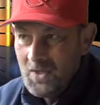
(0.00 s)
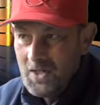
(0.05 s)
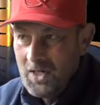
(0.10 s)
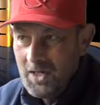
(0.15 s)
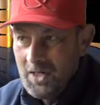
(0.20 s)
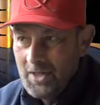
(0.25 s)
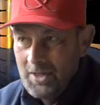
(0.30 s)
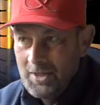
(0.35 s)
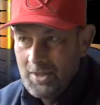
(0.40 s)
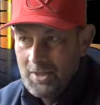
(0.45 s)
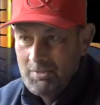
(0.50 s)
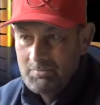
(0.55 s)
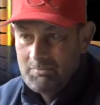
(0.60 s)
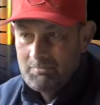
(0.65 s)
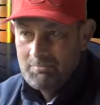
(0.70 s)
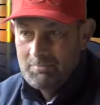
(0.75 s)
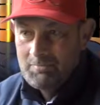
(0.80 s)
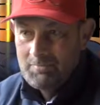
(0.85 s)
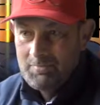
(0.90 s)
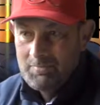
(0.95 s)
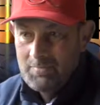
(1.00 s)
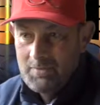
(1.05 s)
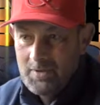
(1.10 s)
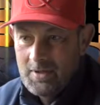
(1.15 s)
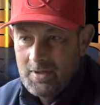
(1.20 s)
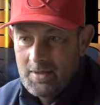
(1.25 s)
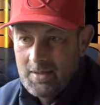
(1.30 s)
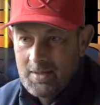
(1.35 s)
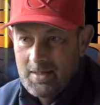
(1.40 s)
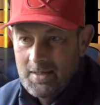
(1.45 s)

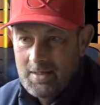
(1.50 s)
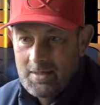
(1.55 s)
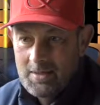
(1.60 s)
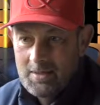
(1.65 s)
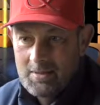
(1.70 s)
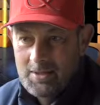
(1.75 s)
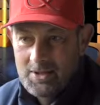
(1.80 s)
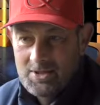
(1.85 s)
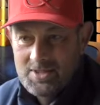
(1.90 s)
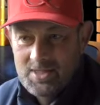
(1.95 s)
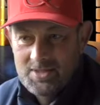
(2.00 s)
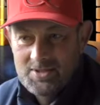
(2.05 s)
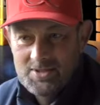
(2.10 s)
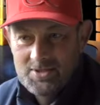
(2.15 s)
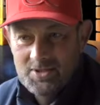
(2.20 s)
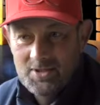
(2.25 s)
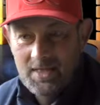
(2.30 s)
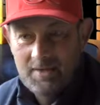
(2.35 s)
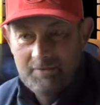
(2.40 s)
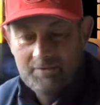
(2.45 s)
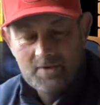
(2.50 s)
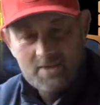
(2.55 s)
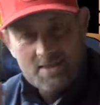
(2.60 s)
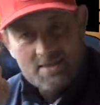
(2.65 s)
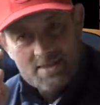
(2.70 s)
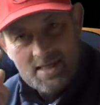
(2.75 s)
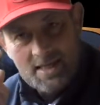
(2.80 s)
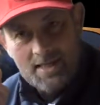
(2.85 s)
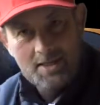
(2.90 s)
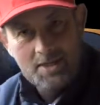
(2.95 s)
Because I still have this
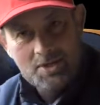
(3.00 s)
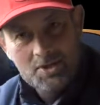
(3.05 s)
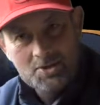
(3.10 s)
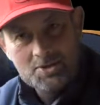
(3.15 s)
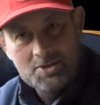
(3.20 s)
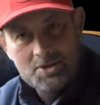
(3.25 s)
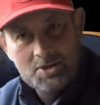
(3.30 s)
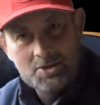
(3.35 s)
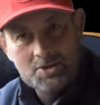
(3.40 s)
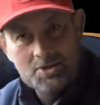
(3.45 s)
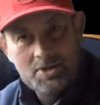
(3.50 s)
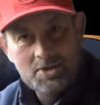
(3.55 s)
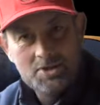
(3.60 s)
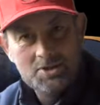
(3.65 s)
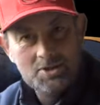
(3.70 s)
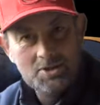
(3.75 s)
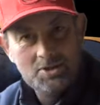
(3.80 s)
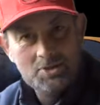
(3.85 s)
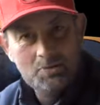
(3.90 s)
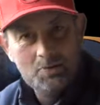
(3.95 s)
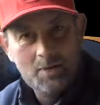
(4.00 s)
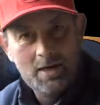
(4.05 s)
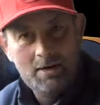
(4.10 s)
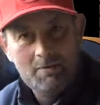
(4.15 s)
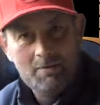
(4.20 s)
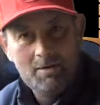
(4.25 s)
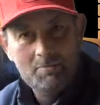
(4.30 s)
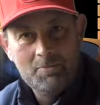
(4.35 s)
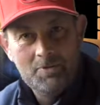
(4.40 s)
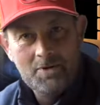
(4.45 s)
psychological issue
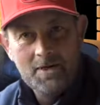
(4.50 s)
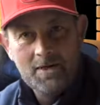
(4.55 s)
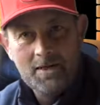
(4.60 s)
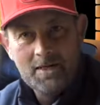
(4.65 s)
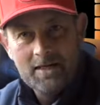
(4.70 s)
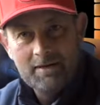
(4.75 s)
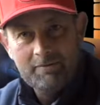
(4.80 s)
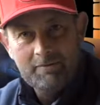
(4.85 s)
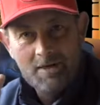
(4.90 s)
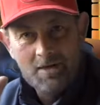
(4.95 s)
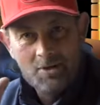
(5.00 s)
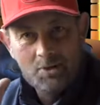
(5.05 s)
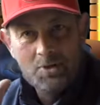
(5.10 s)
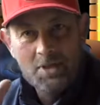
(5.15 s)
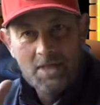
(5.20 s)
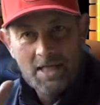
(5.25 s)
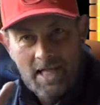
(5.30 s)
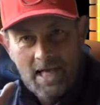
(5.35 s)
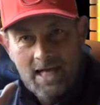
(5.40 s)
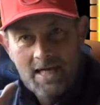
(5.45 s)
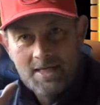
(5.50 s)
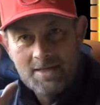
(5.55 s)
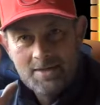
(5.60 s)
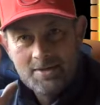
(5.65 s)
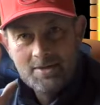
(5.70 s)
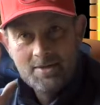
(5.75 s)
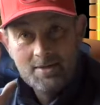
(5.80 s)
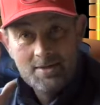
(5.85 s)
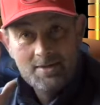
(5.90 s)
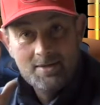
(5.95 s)
where I'm thinking if I go and line
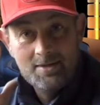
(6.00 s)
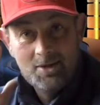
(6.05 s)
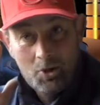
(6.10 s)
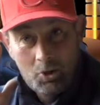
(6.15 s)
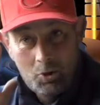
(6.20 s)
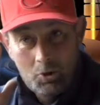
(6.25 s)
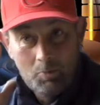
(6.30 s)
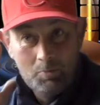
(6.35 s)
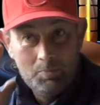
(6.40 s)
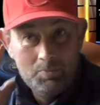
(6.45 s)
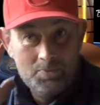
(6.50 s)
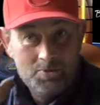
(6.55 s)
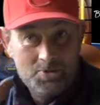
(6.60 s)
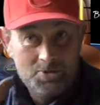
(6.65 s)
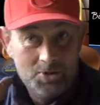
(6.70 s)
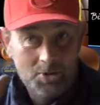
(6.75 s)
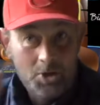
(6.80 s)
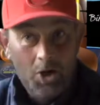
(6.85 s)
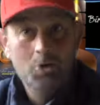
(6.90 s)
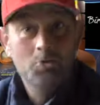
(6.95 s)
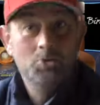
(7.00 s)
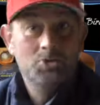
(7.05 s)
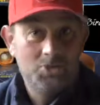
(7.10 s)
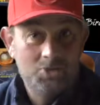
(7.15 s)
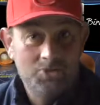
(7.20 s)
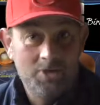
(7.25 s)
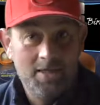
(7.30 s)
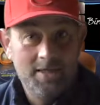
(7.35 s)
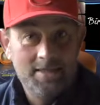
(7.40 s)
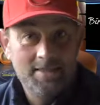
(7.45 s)
up to go
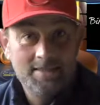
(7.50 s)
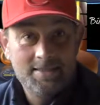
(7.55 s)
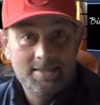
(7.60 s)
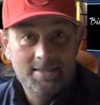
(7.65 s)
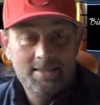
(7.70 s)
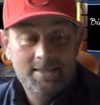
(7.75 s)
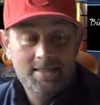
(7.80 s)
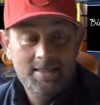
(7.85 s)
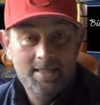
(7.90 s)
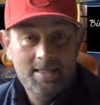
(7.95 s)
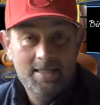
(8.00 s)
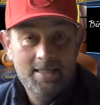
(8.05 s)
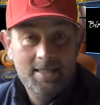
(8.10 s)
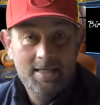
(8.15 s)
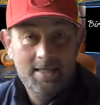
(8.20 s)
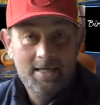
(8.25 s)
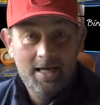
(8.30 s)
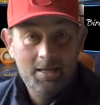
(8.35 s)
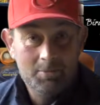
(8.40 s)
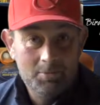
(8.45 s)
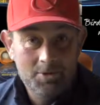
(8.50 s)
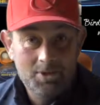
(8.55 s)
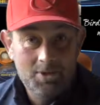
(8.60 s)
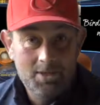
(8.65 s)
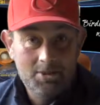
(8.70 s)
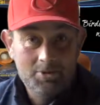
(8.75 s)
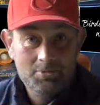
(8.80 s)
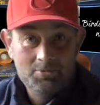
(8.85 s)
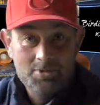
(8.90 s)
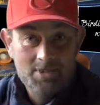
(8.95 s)
straight, I'm going to
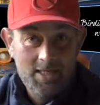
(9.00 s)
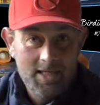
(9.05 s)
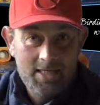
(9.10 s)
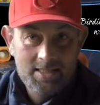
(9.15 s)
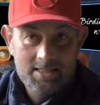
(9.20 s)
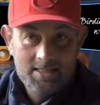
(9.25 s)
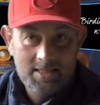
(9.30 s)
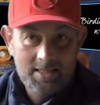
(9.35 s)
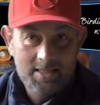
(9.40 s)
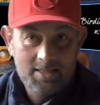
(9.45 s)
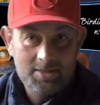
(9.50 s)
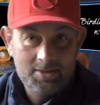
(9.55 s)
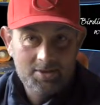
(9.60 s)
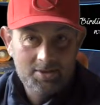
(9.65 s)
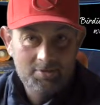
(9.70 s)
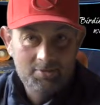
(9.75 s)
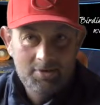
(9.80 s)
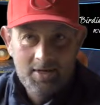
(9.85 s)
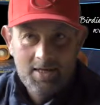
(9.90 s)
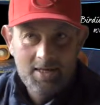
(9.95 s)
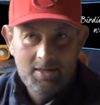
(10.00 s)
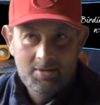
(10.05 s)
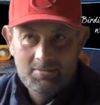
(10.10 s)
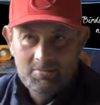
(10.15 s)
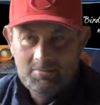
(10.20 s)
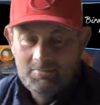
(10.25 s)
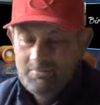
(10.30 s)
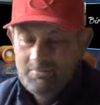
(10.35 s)
end up slicing it to the right.